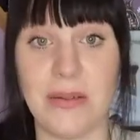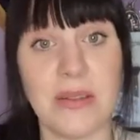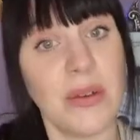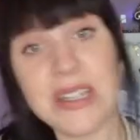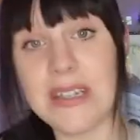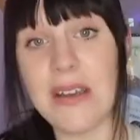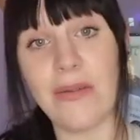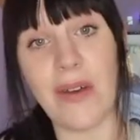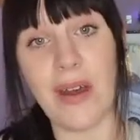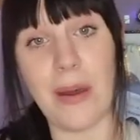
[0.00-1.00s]
So I did it
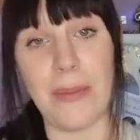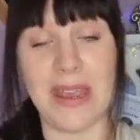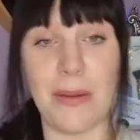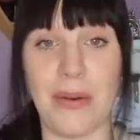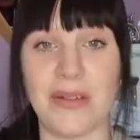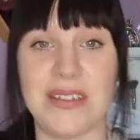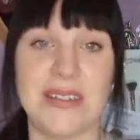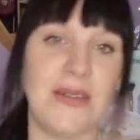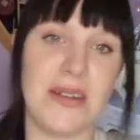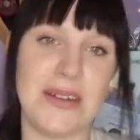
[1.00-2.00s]
for a makeup
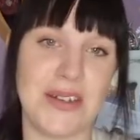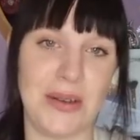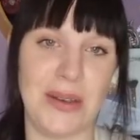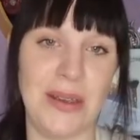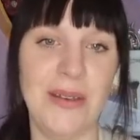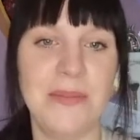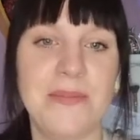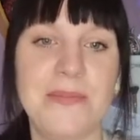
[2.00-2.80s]
artist, so I'm gonna show you.